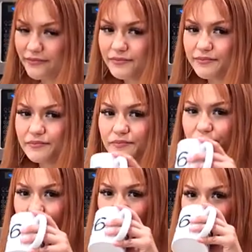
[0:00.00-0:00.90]
giant
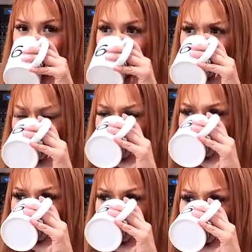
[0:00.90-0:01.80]
hood in the
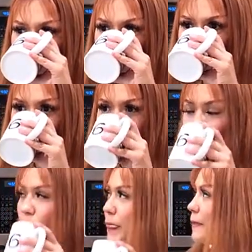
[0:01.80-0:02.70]
ceiling to
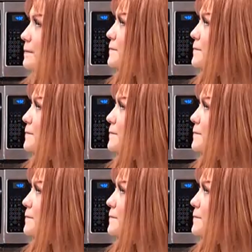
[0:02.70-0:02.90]
just suck it